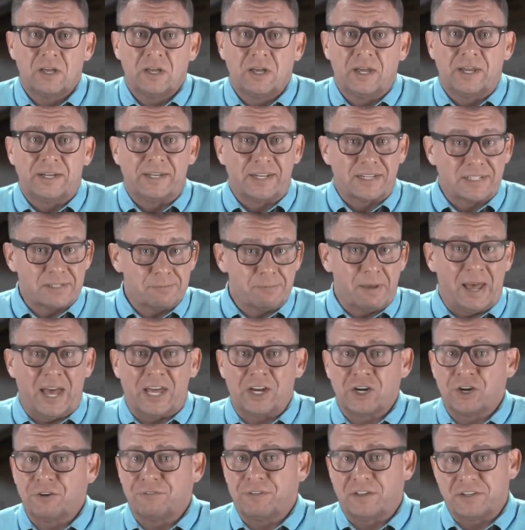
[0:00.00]
It doesn't
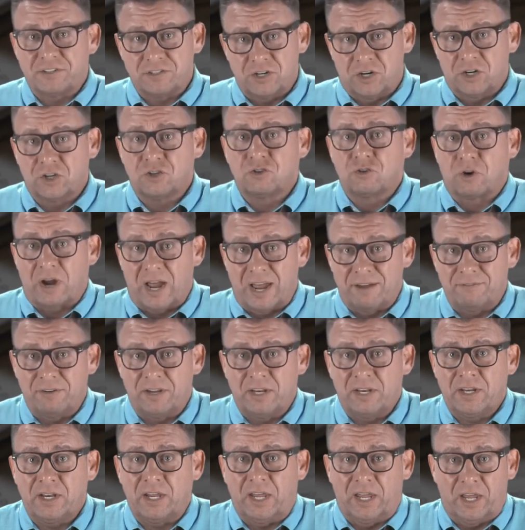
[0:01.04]
matter if they started
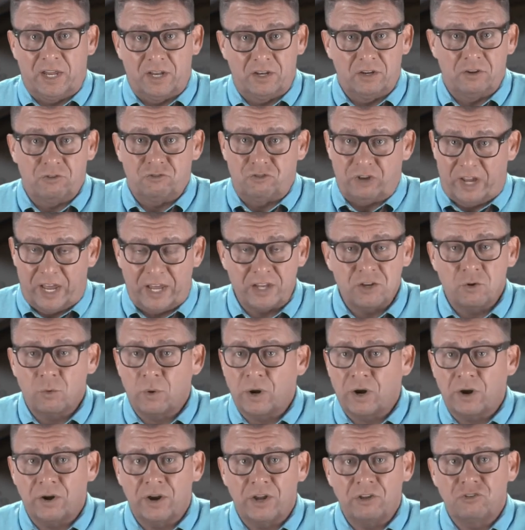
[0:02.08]
driving in
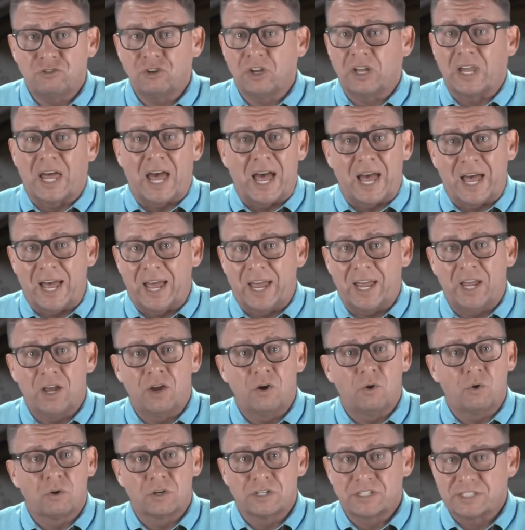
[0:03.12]
January, July,
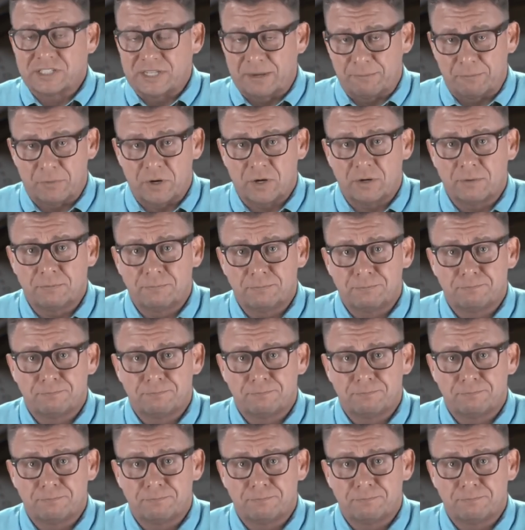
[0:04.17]
or December.